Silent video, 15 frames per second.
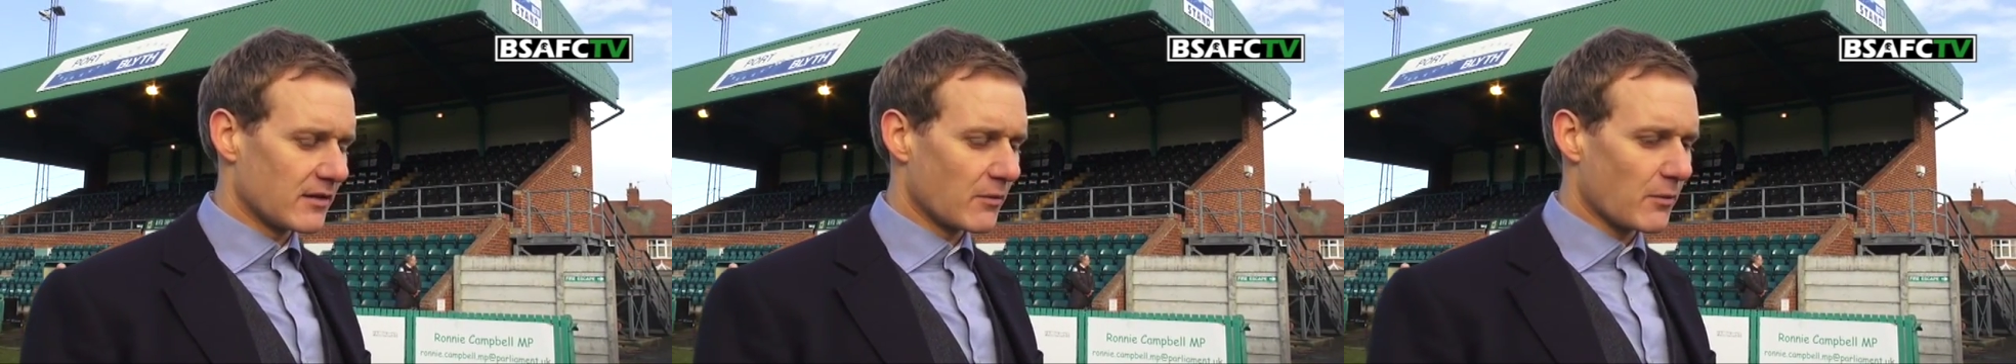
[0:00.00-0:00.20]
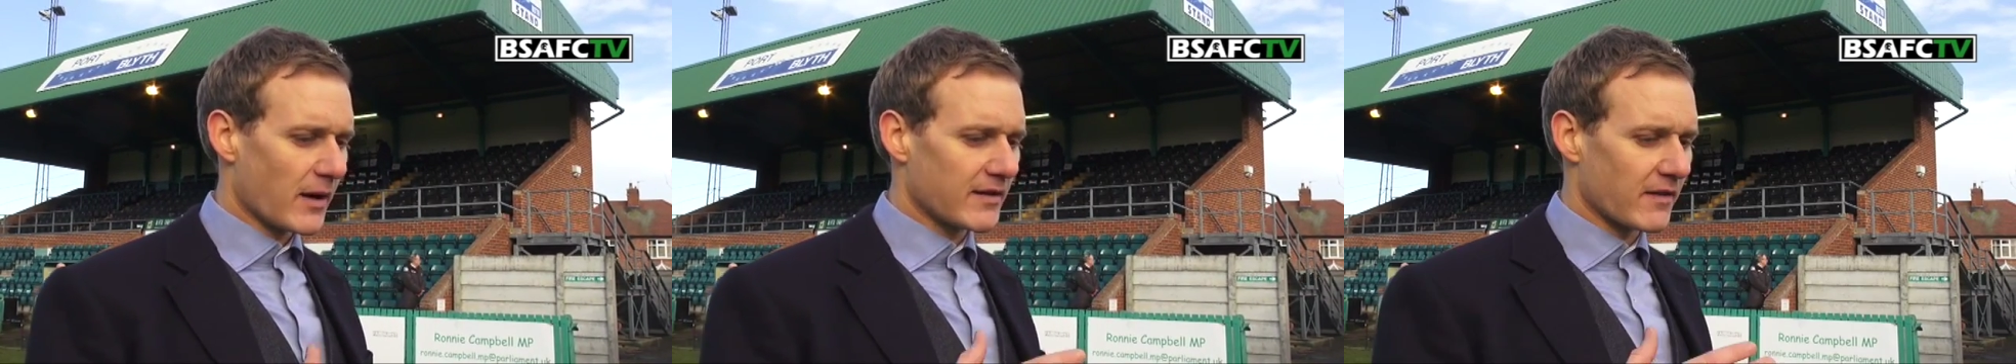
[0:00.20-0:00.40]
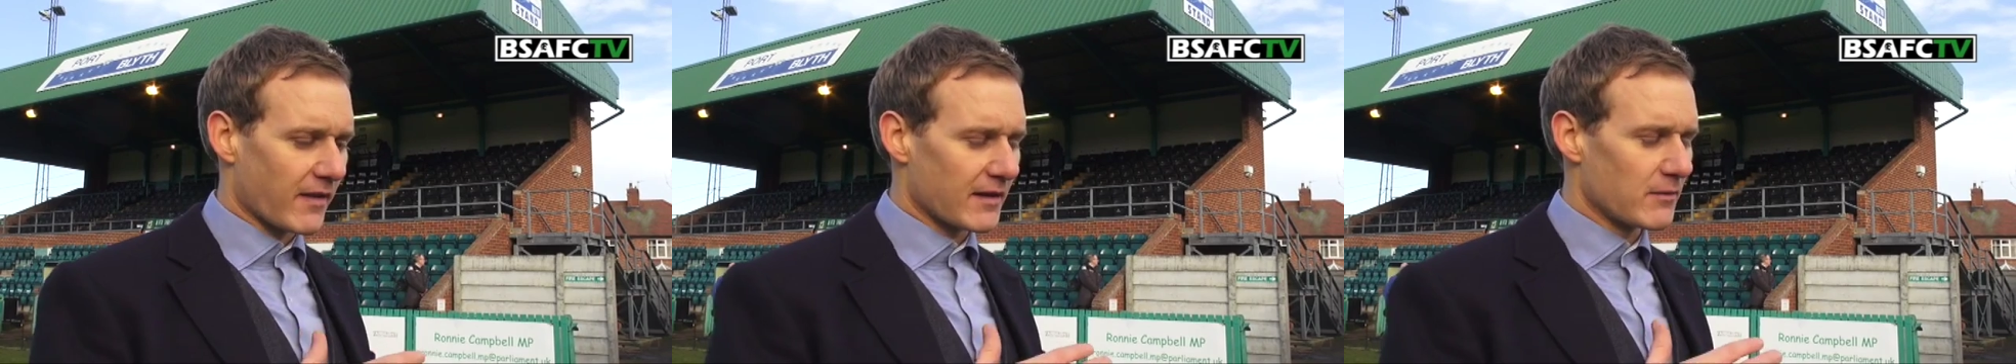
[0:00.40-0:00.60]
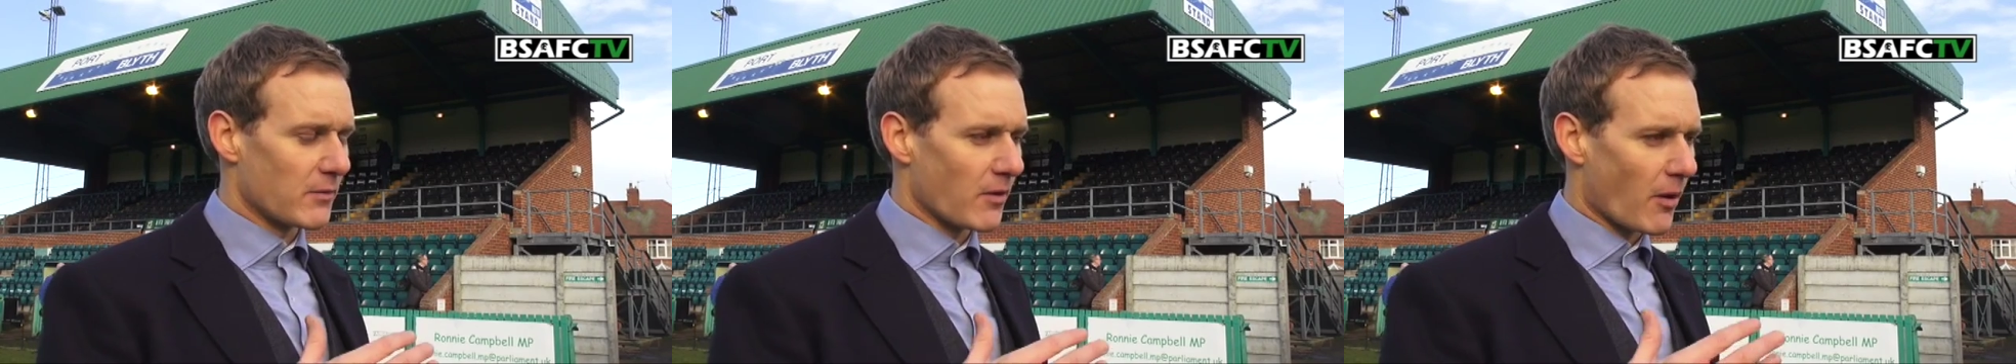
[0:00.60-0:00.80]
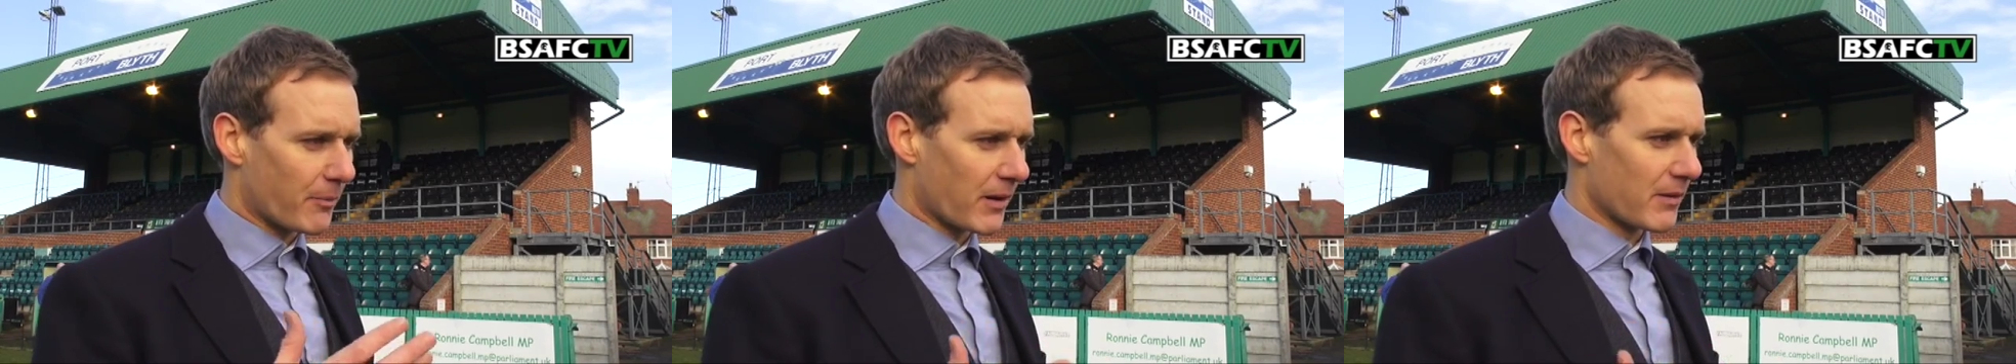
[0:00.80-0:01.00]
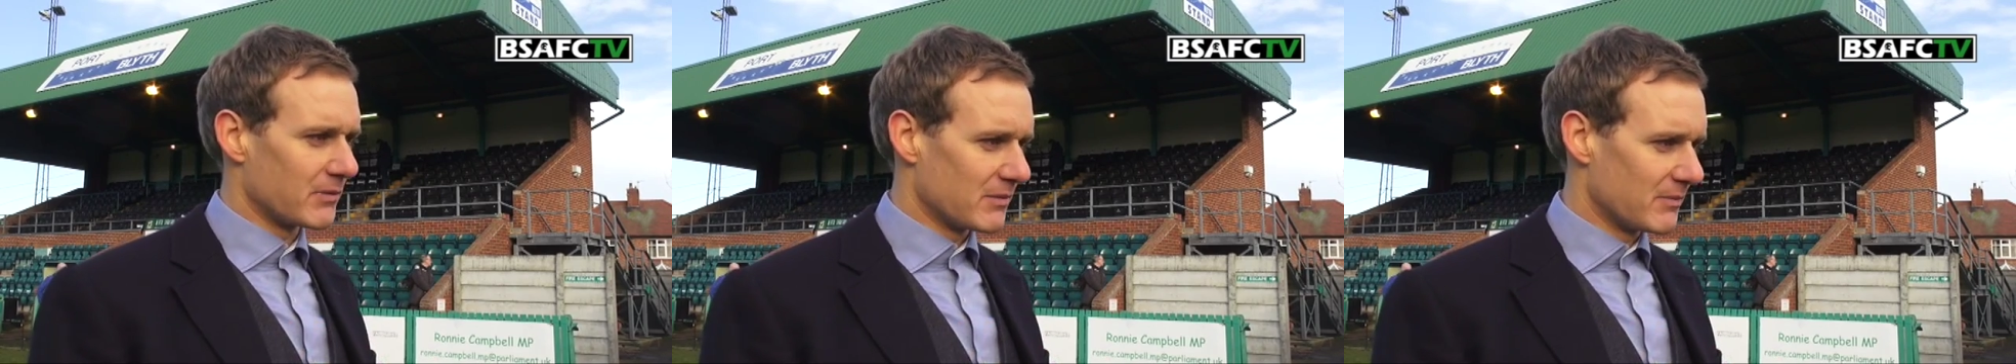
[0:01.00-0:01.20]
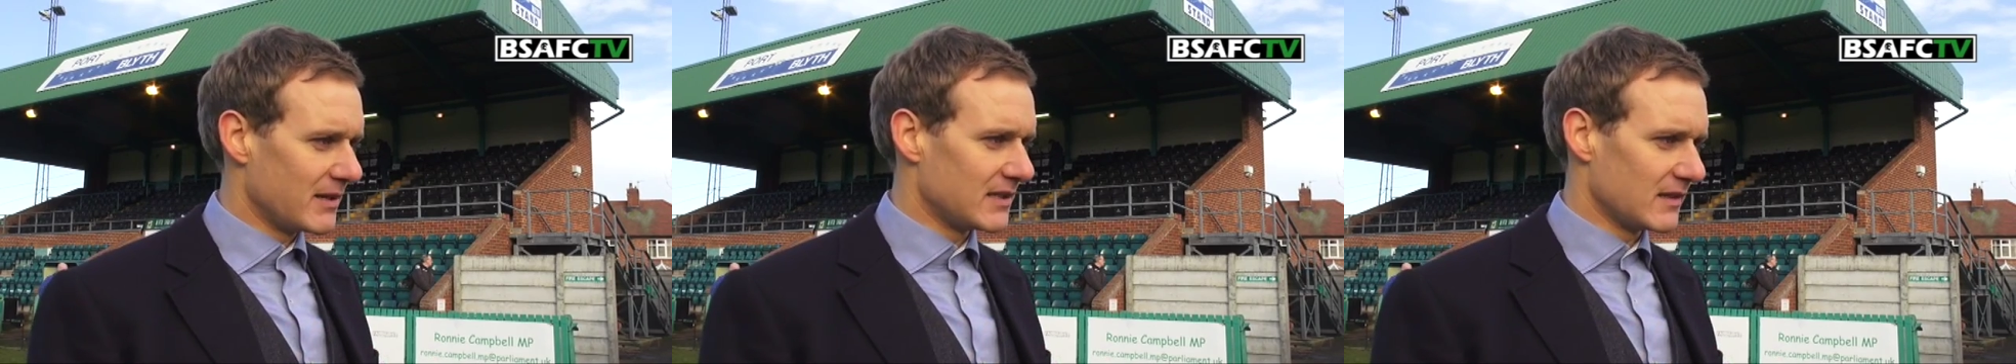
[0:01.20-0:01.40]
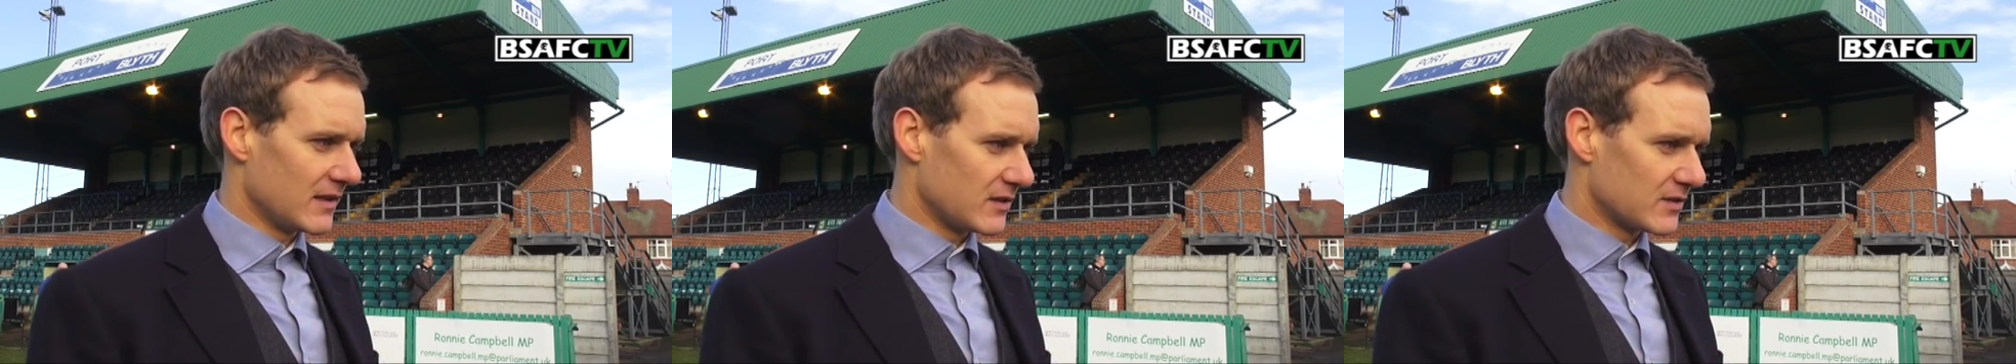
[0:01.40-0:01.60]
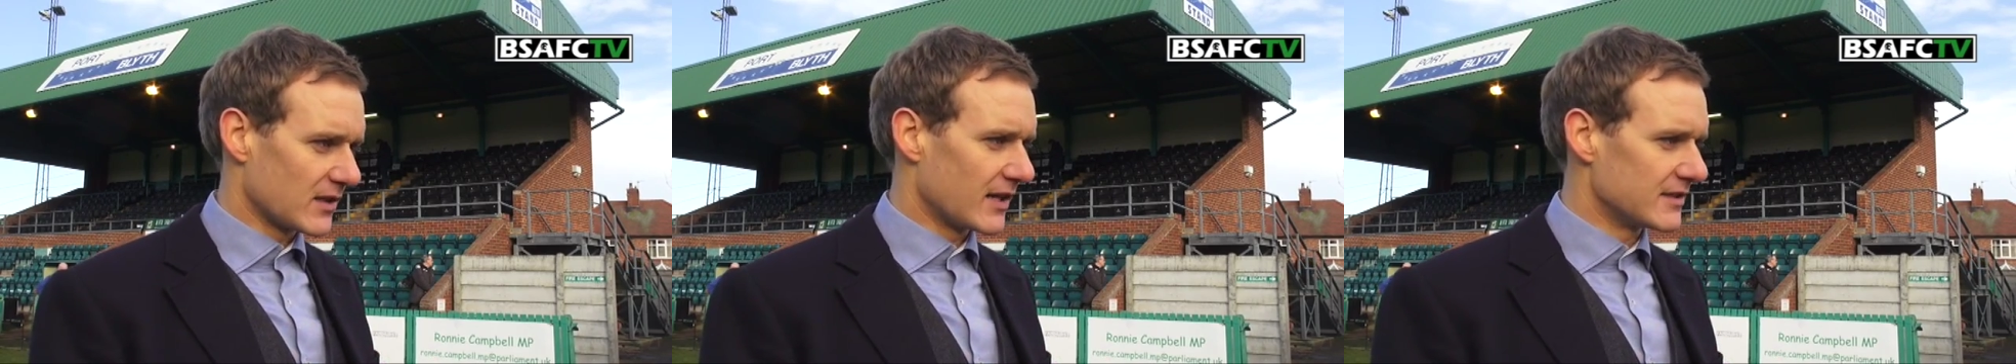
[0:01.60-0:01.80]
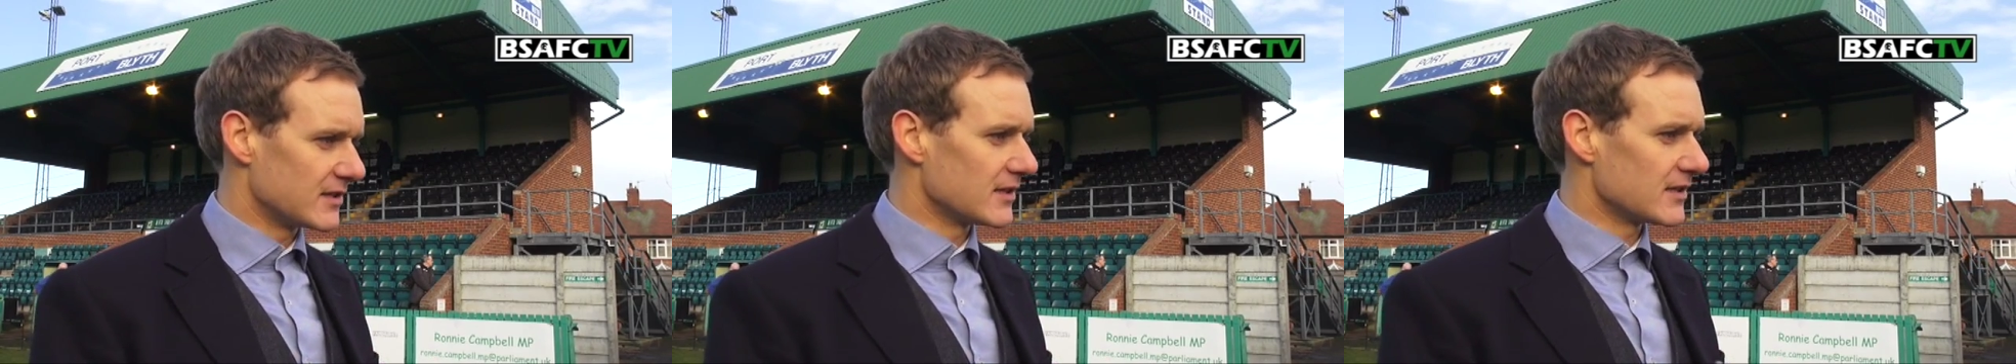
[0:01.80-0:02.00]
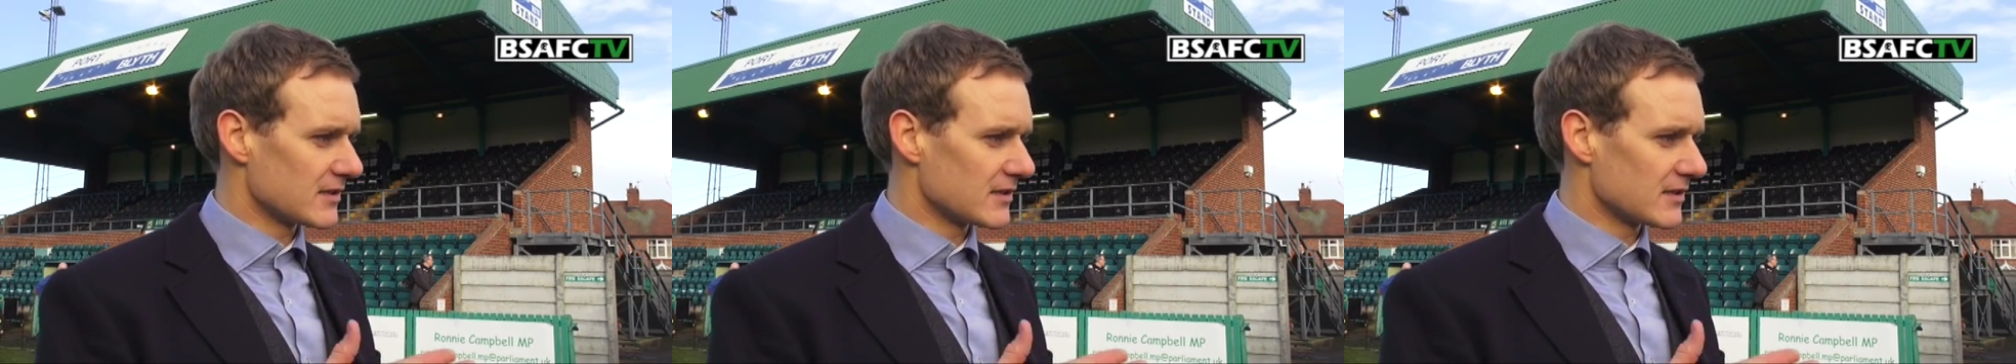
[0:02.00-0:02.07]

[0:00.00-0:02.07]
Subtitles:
the way that they operate with the media these days,